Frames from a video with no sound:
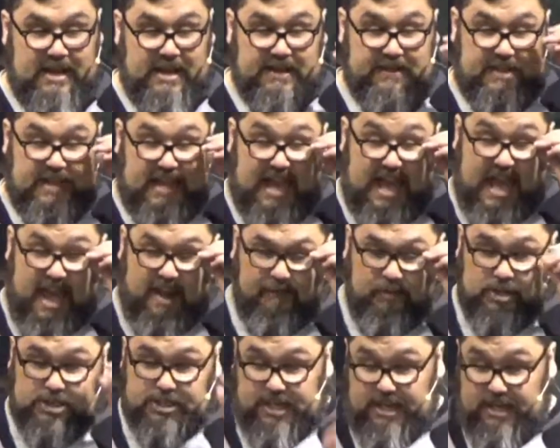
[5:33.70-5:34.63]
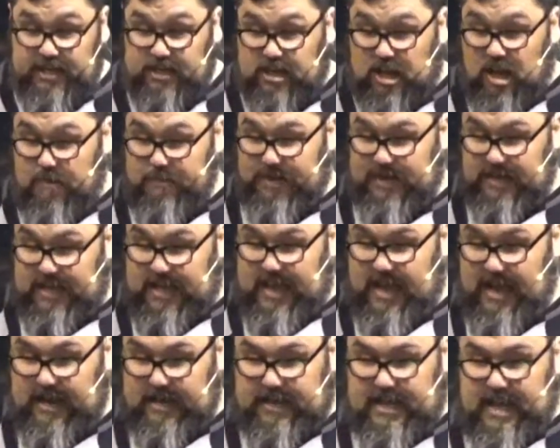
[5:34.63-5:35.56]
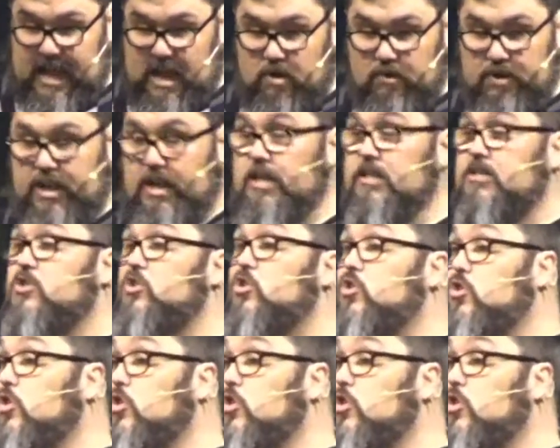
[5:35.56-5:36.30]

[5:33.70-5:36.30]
The average income in Kent County is